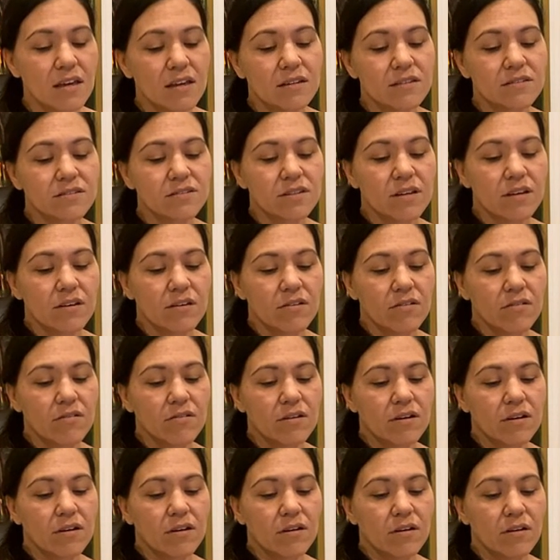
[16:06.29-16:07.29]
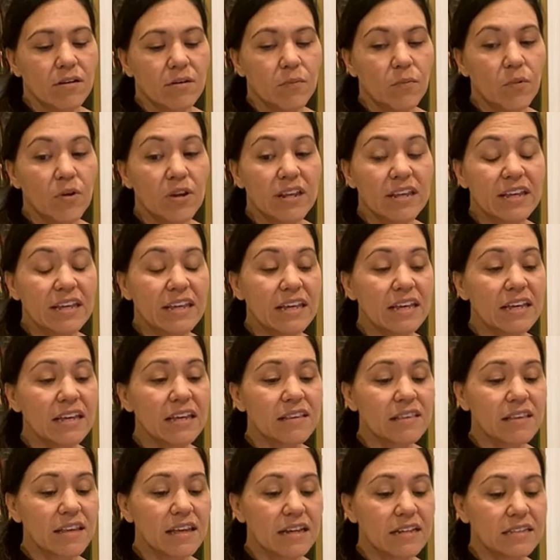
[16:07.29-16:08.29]
So um, what
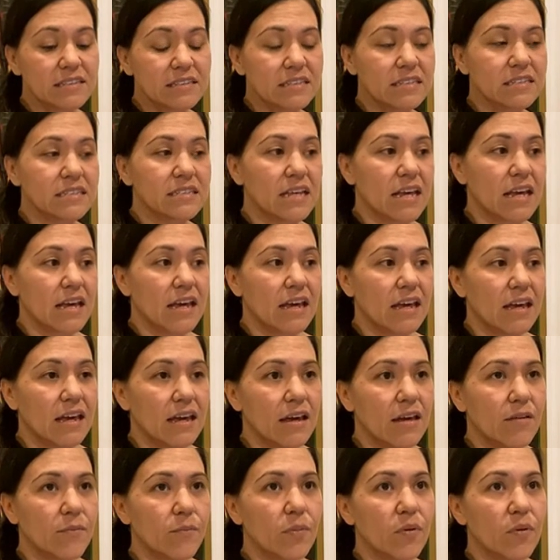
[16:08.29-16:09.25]
he likes to say